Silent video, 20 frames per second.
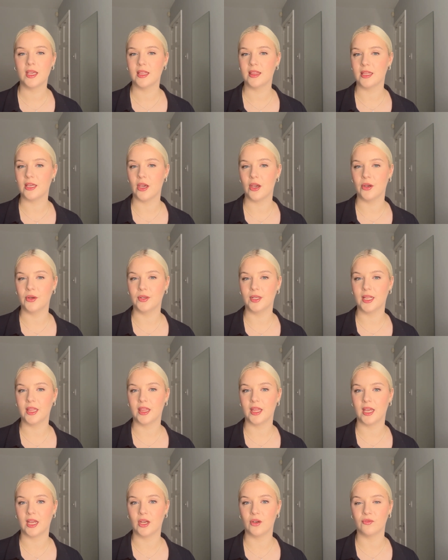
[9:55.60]
The only
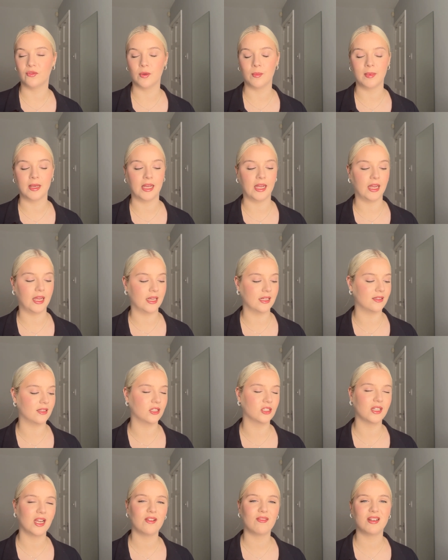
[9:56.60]
thing for me is the
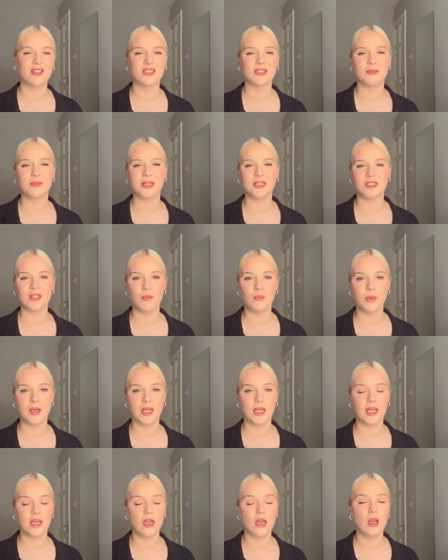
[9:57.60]
shade range is a bit
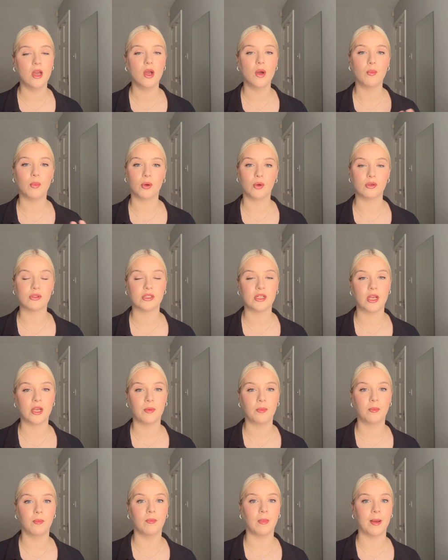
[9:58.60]
jumpy, but also
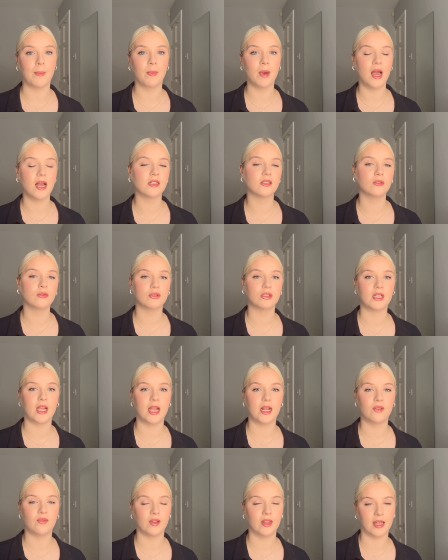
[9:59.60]
my personal
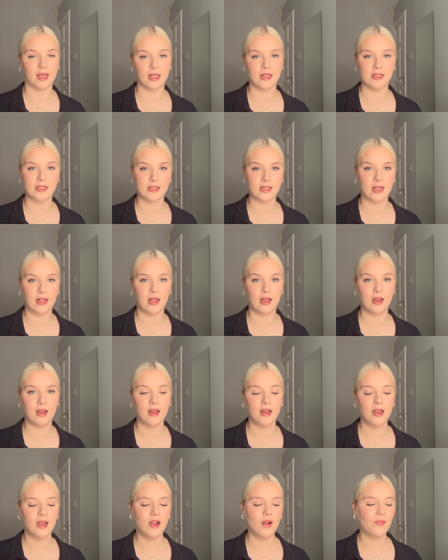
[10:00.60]
shade for the concealer,
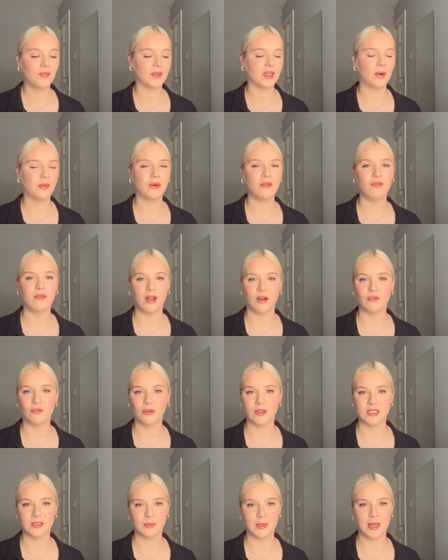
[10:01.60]
I would have loved for
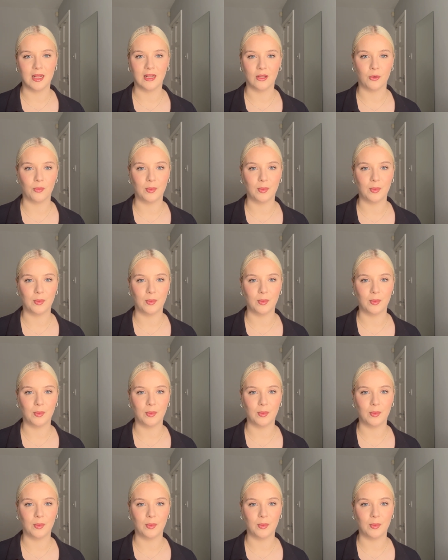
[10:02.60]
it to be a little